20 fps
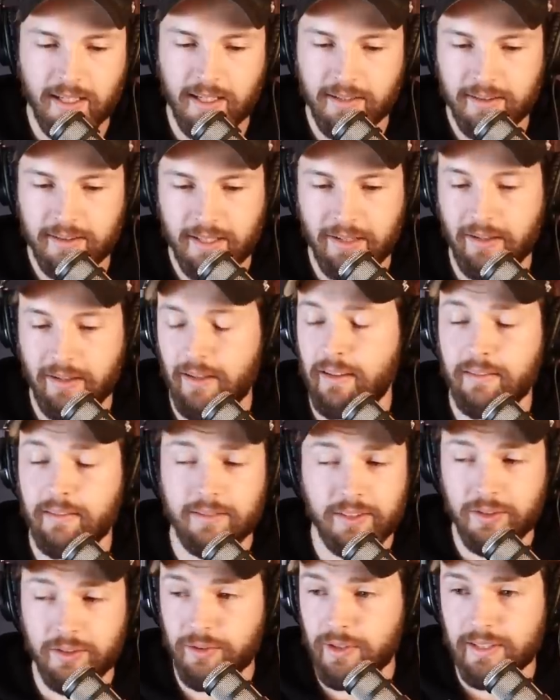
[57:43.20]
Uh,
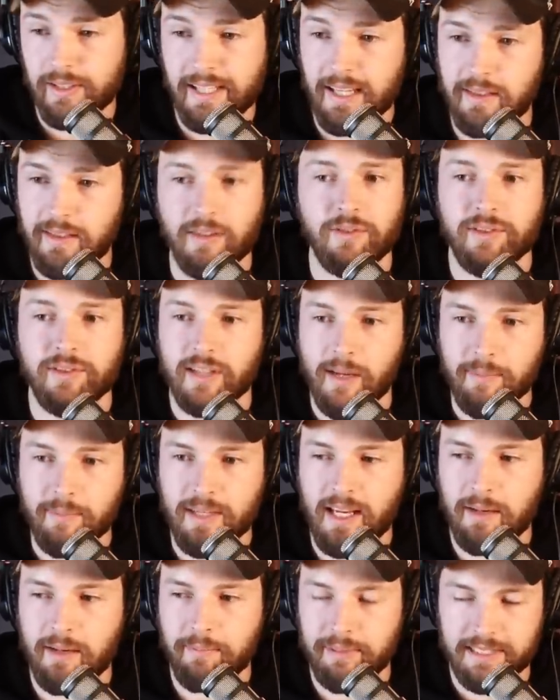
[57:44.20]
you could get there
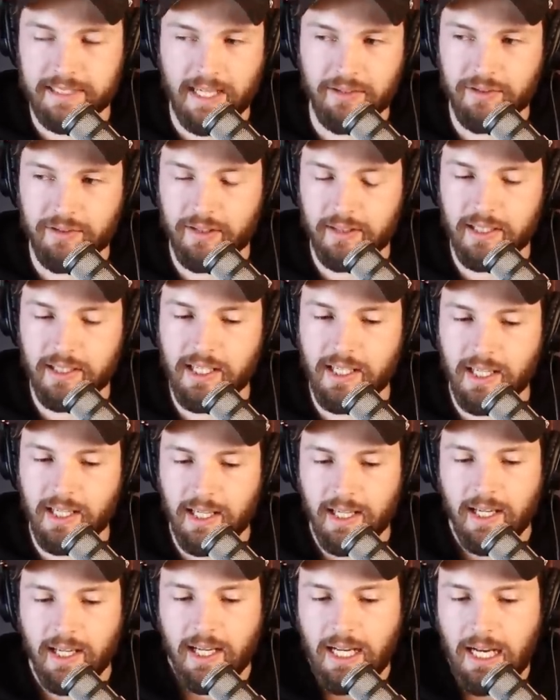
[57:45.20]
someday potentially,
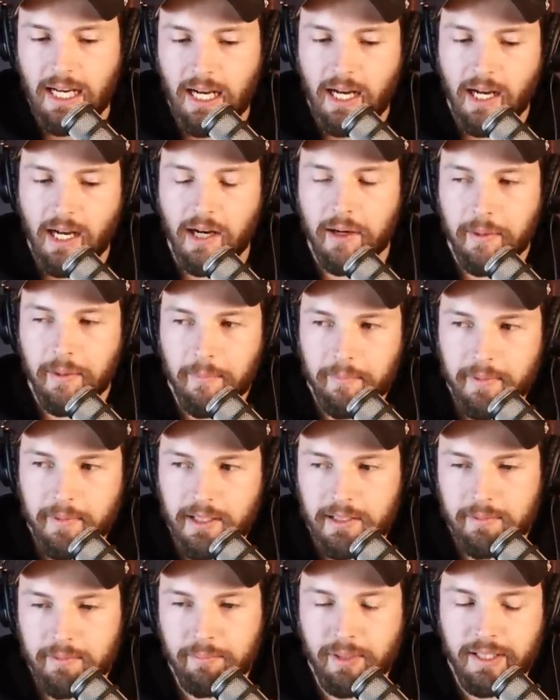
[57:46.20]
um,
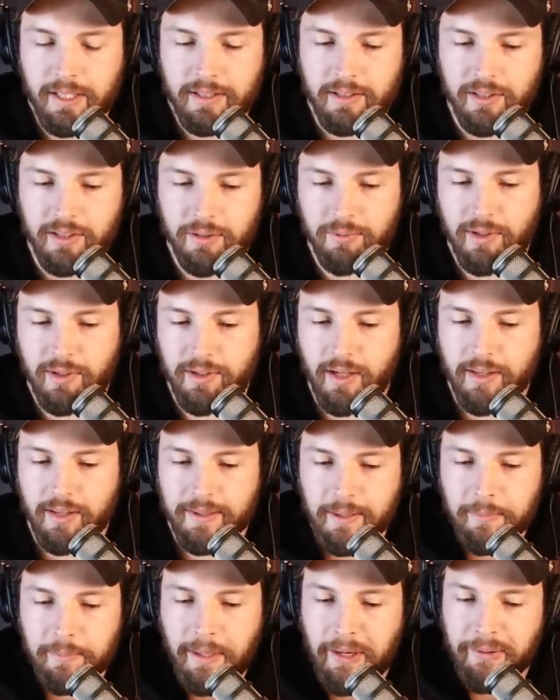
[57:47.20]
but you are
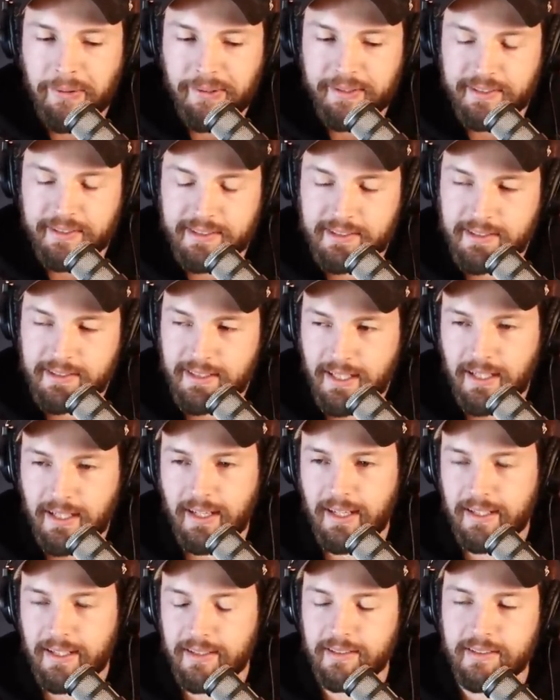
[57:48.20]
not their parent,
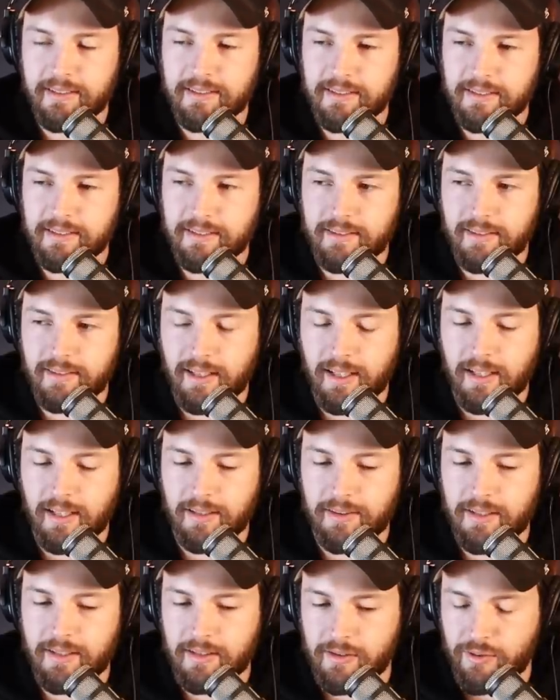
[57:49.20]
and
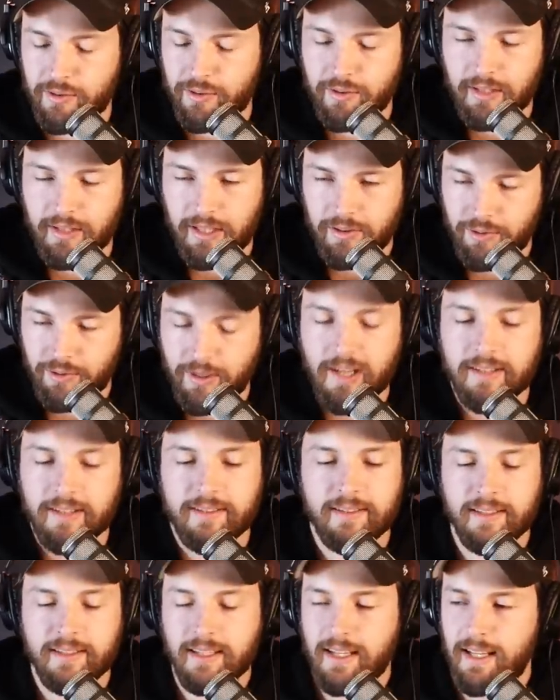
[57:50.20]
uh, this that
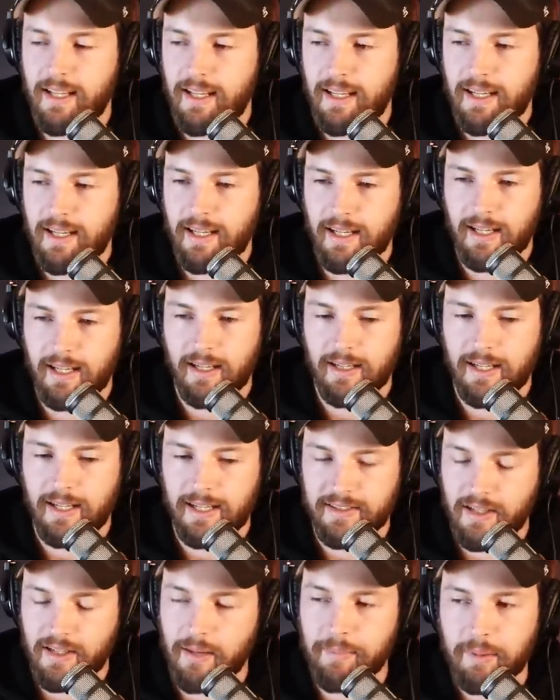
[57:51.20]
trust uh,
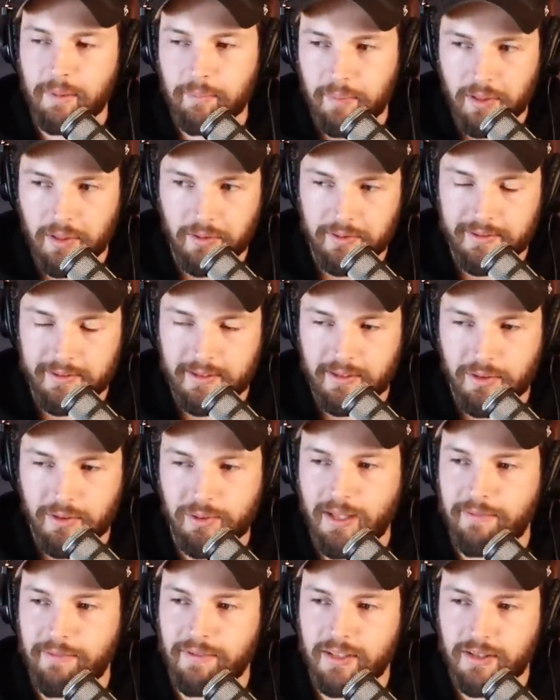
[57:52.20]
has not been built.
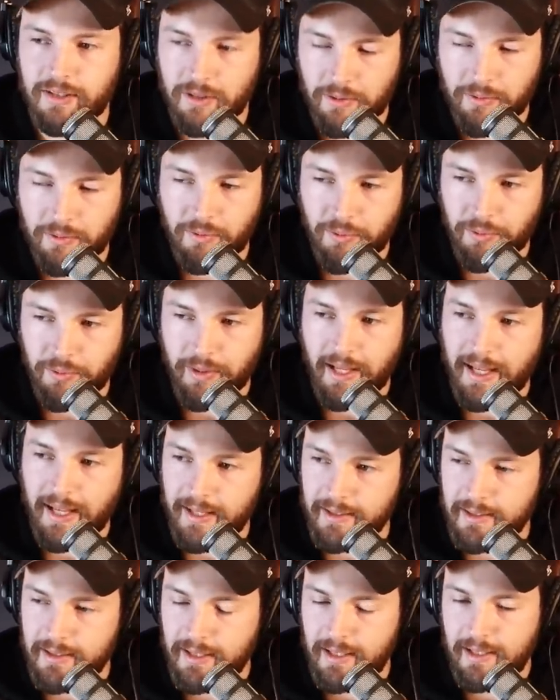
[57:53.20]
You have to go through
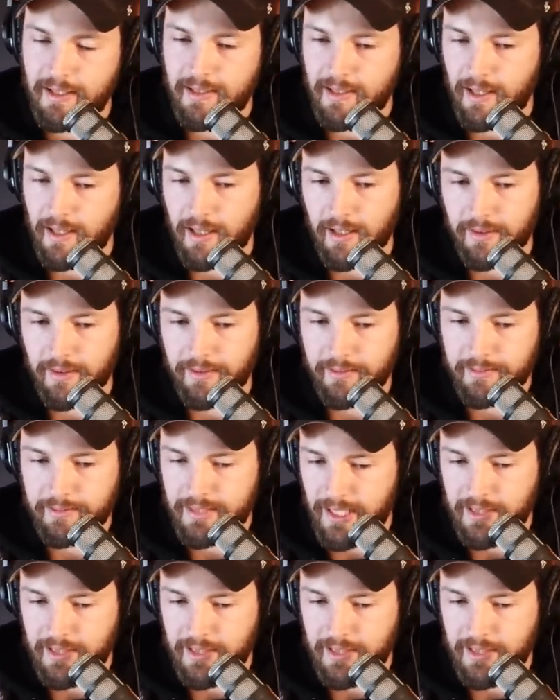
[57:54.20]
that uh,